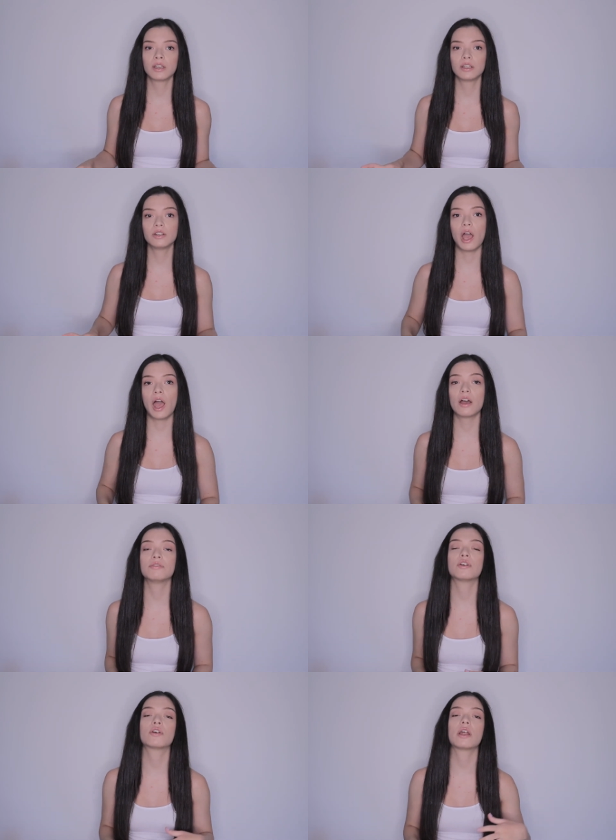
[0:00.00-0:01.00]
you
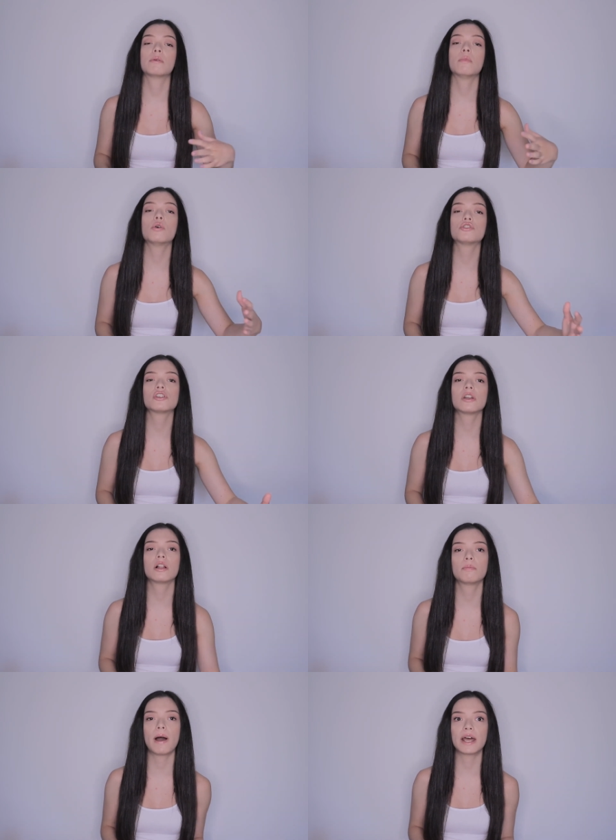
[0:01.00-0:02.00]
have your
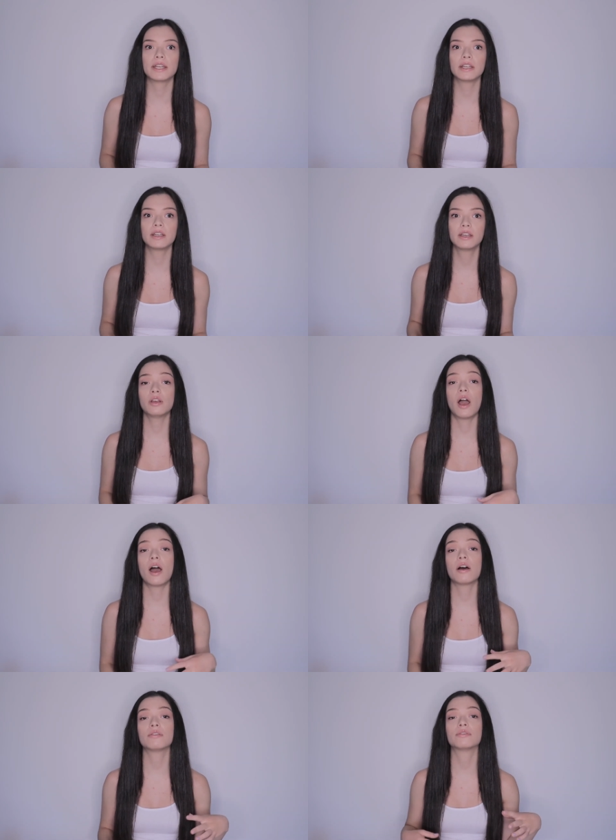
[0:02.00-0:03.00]
emotional body, you
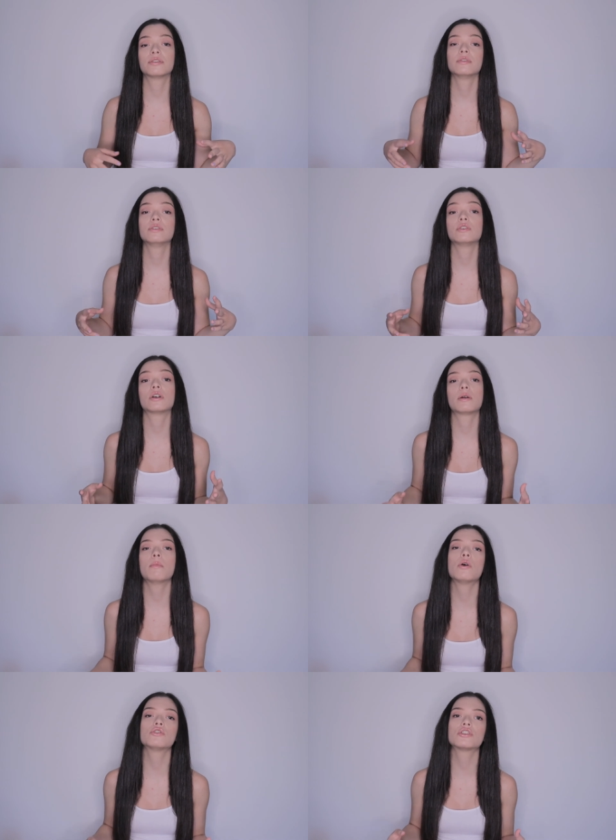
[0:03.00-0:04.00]
have your
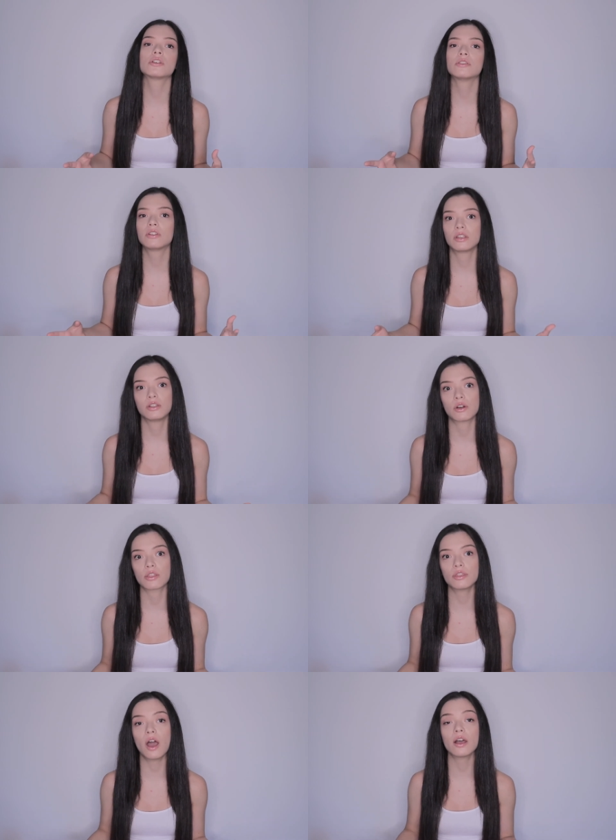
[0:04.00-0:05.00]
emotions, your
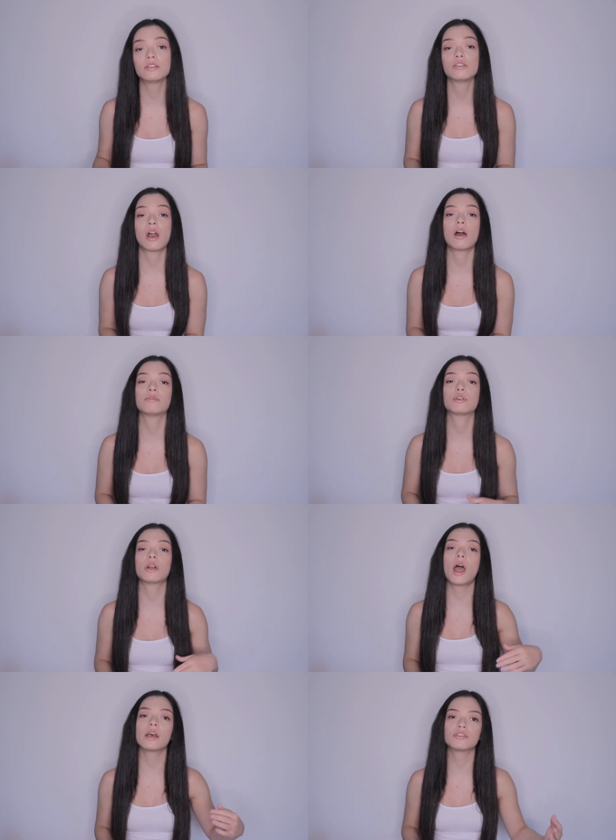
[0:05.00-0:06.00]
thoughts, you have your
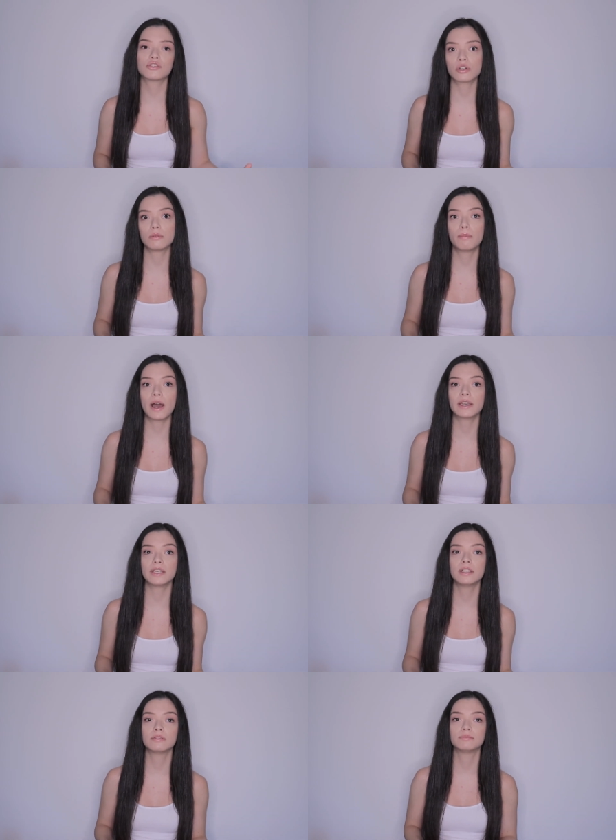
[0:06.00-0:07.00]
astral
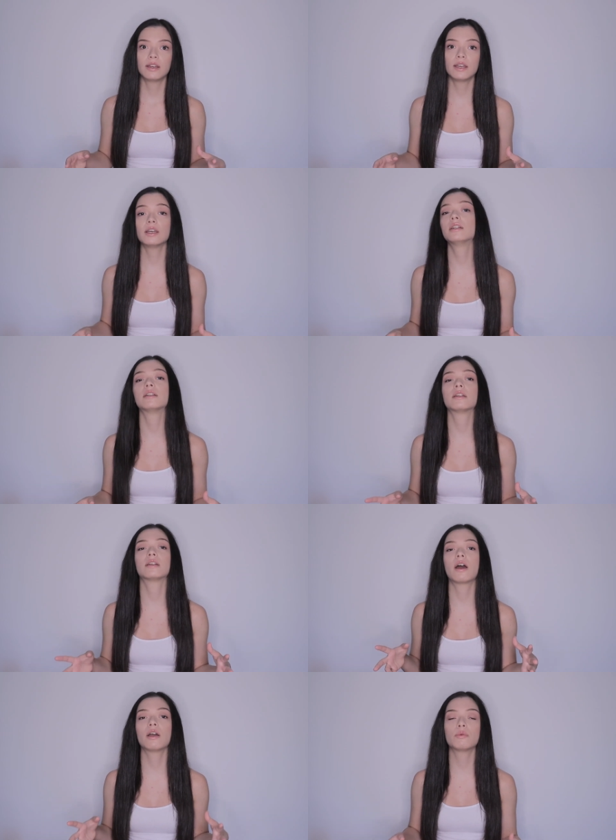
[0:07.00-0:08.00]
body.
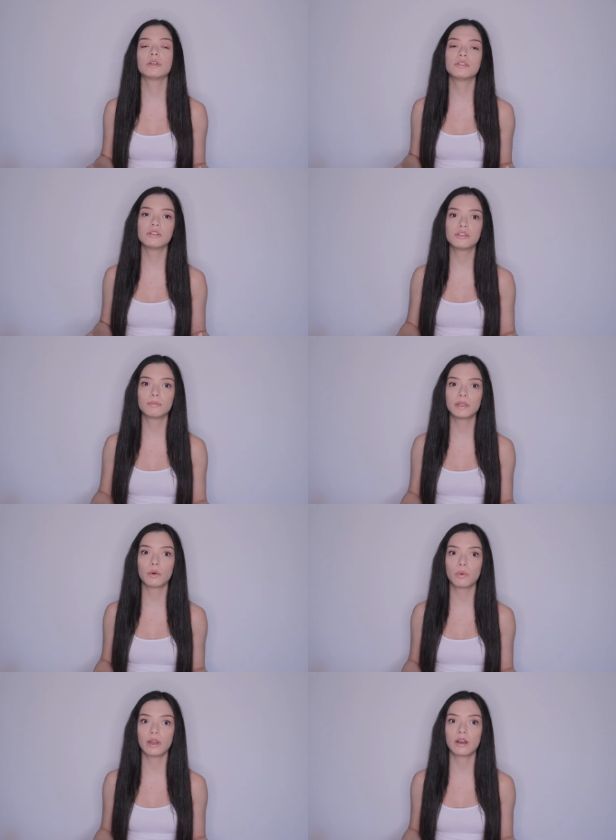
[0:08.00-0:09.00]
And I want you to be
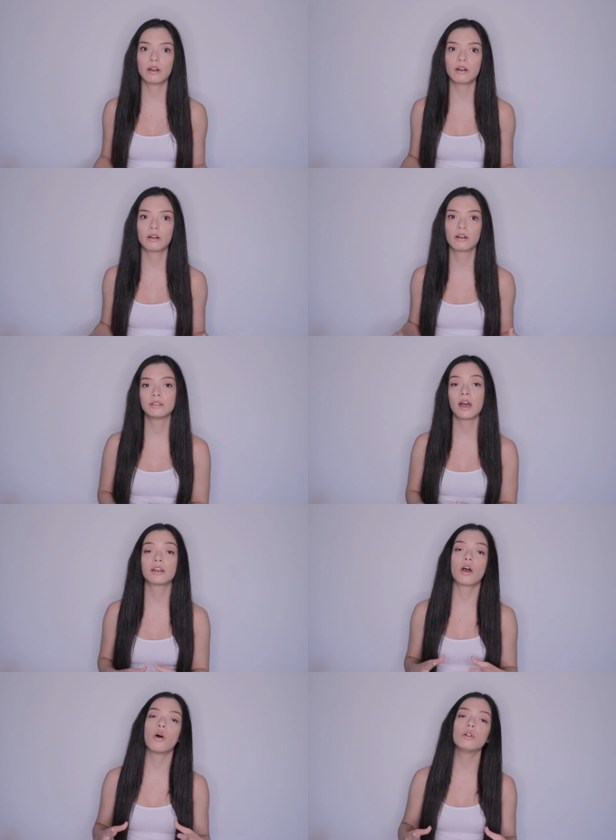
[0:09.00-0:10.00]
aware
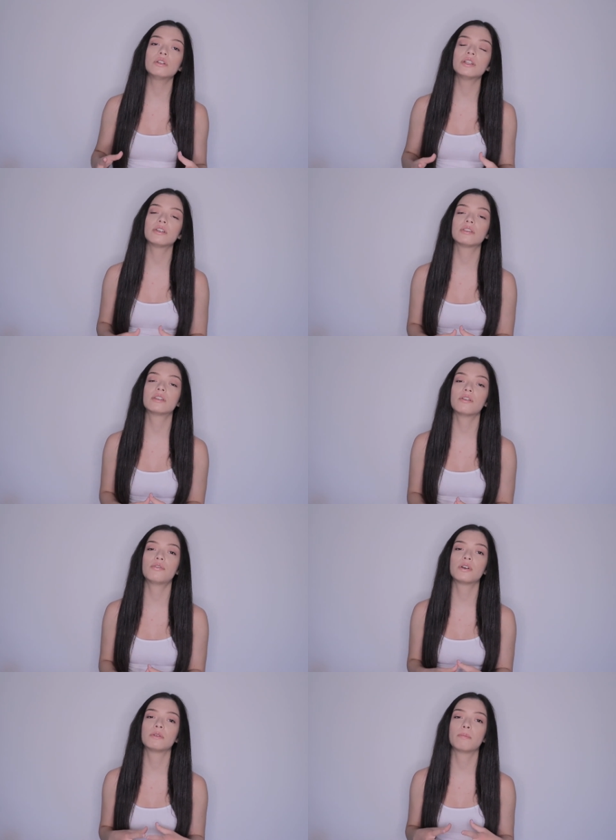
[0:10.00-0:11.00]
that all these
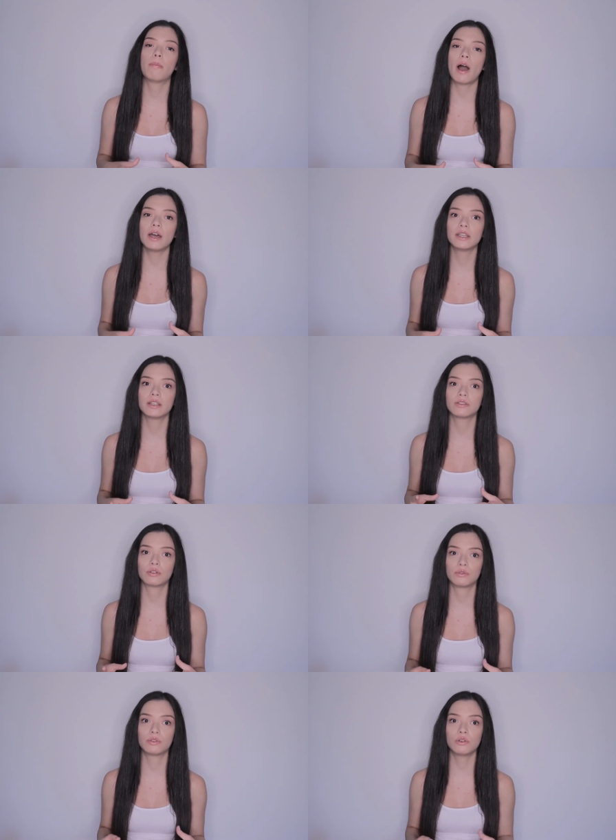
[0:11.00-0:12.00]
different bodies
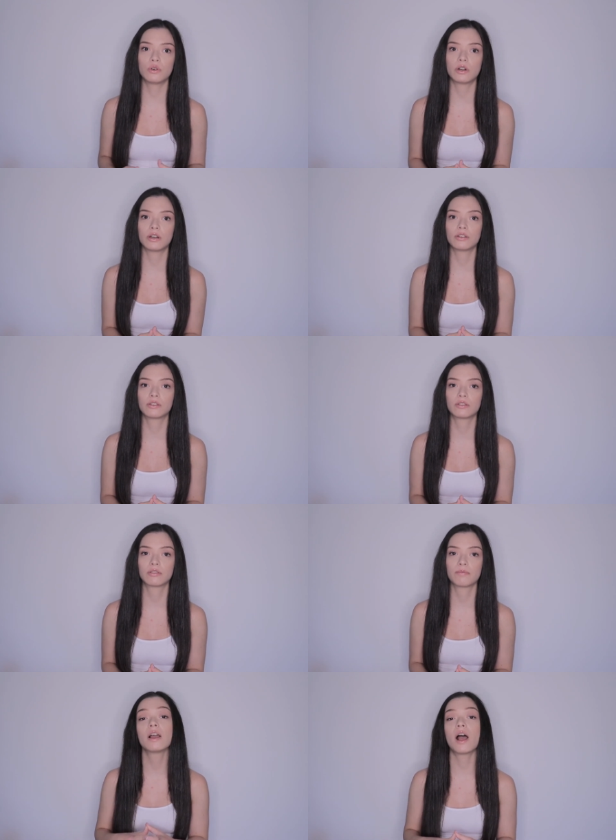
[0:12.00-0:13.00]
of yours
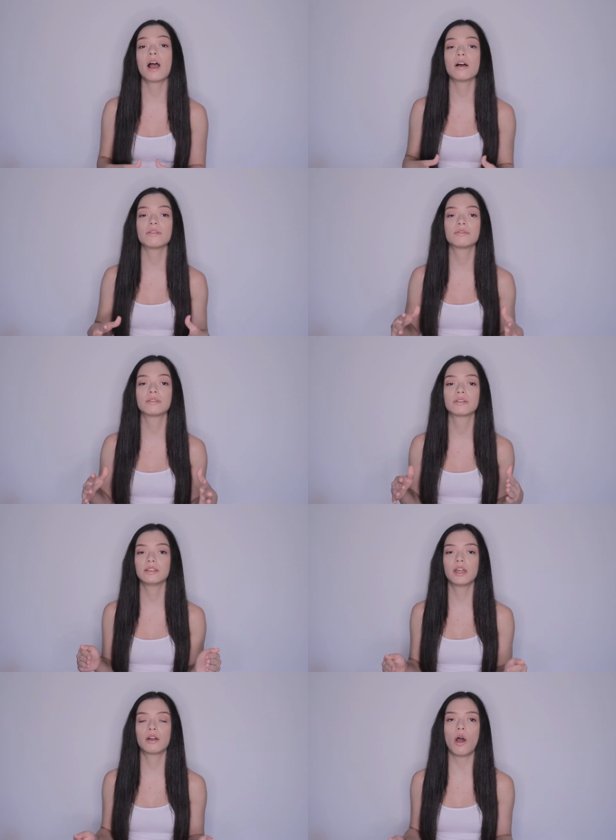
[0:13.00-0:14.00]
have
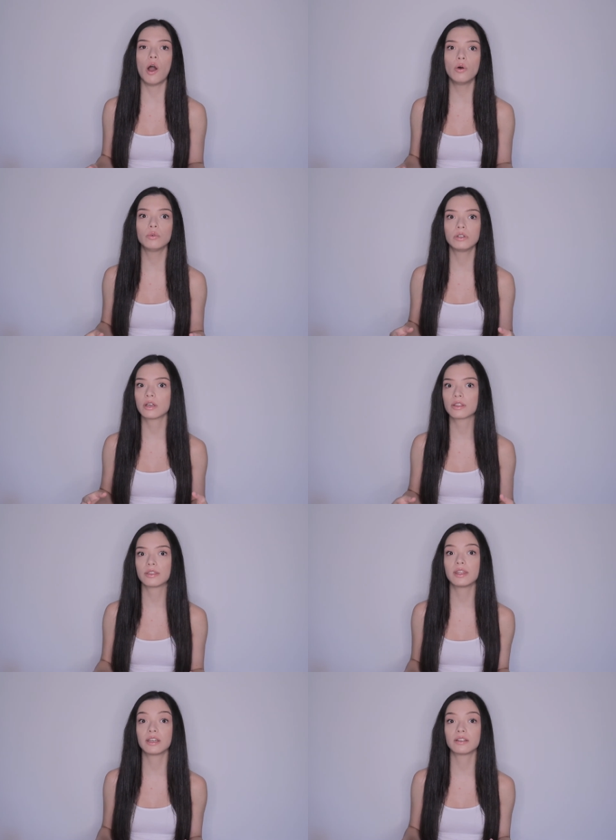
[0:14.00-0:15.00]
their
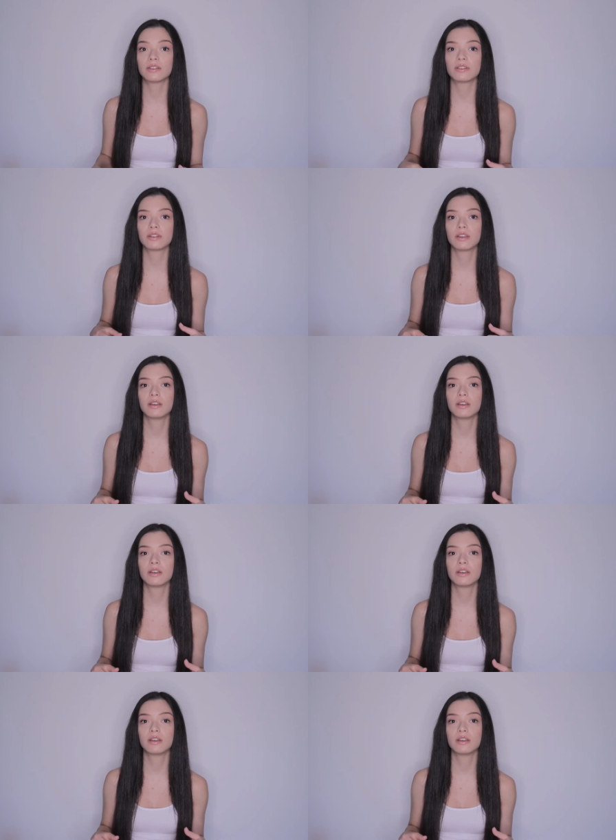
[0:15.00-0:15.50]
own things